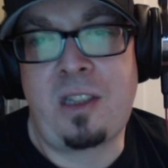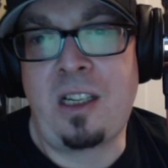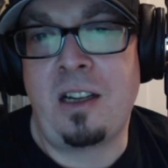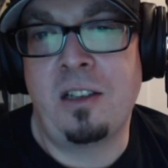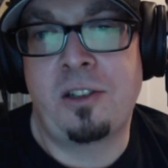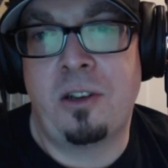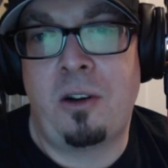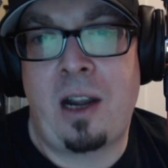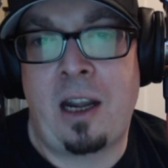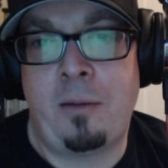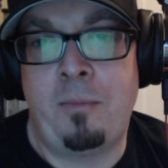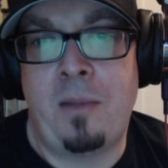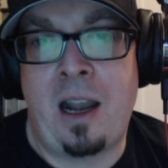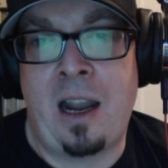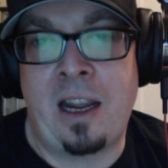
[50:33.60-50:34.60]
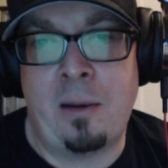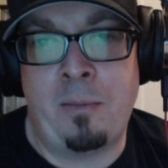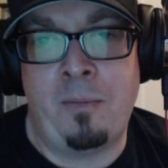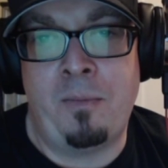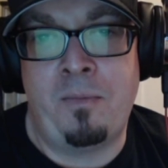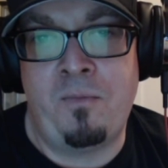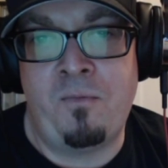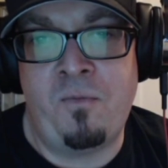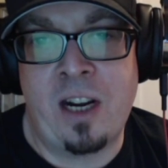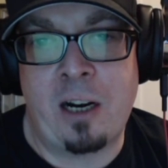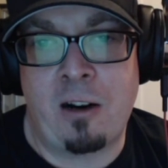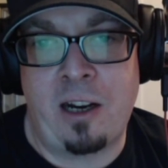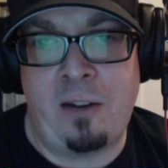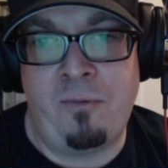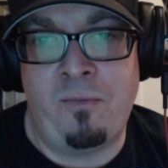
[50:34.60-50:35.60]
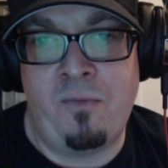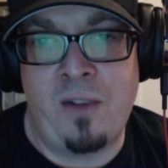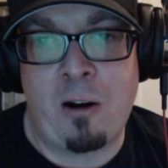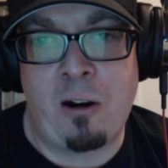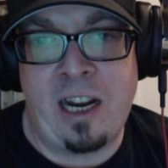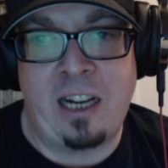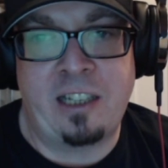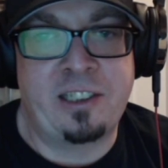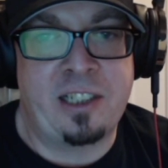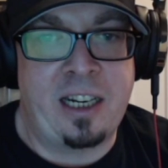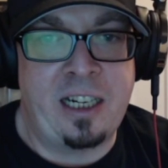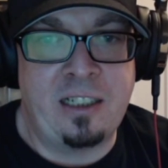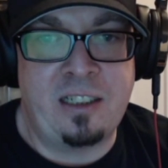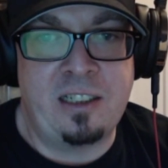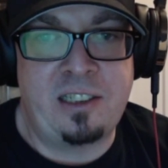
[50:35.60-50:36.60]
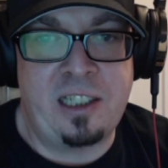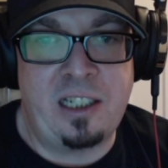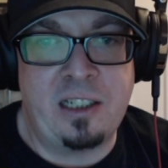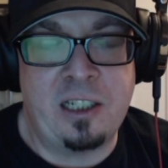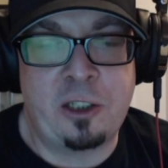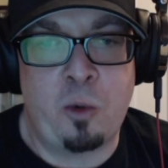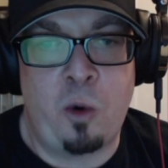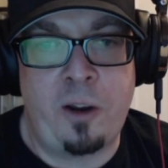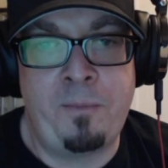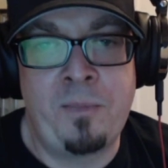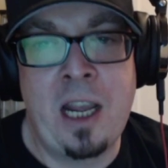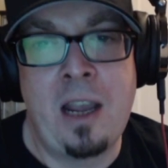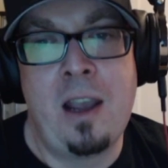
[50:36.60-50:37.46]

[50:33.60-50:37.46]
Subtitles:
So I am very, very excited to see this one.